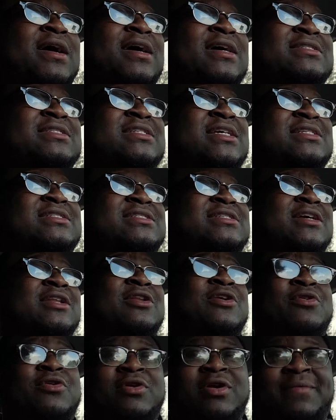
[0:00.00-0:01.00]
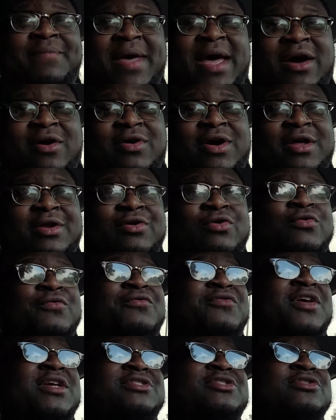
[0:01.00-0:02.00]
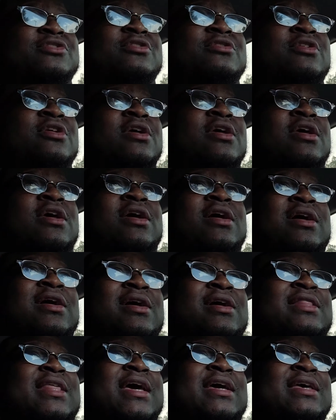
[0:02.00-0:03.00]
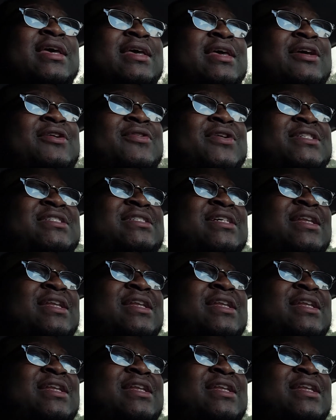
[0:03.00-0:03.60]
just to learn about a new venture that can increase